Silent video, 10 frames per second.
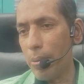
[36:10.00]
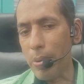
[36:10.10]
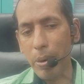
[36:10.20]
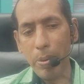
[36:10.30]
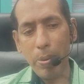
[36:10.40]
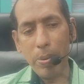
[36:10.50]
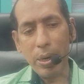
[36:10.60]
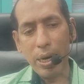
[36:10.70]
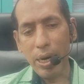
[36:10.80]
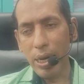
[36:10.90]
But
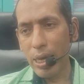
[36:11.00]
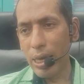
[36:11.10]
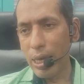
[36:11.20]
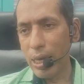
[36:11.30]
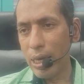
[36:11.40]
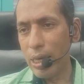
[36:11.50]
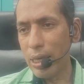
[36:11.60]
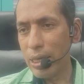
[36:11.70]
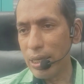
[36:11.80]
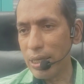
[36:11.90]
remember,
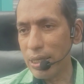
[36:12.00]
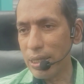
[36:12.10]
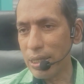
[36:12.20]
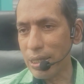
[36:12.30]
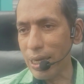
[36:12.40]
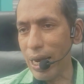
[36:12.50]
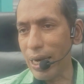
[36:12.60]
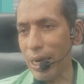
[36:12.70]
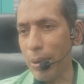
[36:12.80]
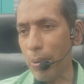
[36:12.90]

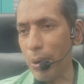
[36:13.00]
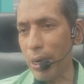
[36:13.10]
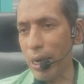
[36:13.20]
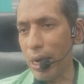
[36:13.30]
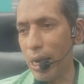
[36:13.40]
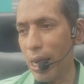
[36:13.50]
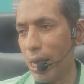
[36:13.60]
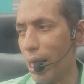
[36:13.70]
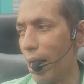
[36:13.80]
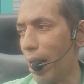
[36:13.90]
striated border
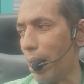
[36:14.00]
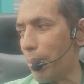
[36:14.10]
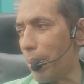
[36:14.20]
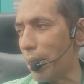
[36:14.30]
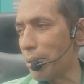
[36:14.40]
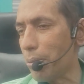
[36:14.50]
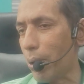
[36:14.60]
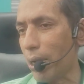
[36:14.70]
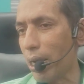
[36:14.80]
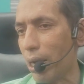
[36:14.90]
and brush
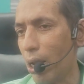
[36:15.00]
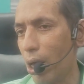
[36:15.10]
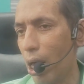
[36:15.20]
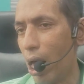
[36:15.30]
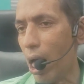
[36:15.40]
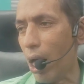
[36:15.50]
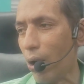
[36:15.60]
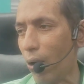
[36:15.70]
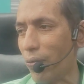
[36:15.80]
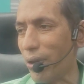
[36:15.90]
border
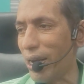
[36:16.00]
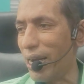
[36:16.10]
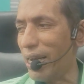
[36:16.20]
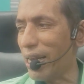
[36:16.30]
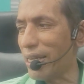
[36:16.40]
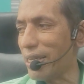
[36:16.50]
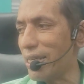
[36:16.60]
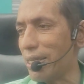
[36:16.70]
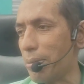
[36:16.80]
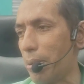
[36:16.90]
are often
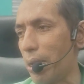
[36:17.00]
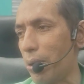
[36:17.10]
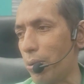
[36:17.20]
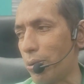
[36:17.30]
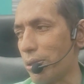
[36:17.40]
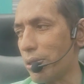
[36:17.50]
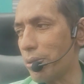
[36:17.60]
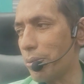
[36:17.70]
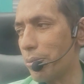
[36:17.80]
interchangeably used.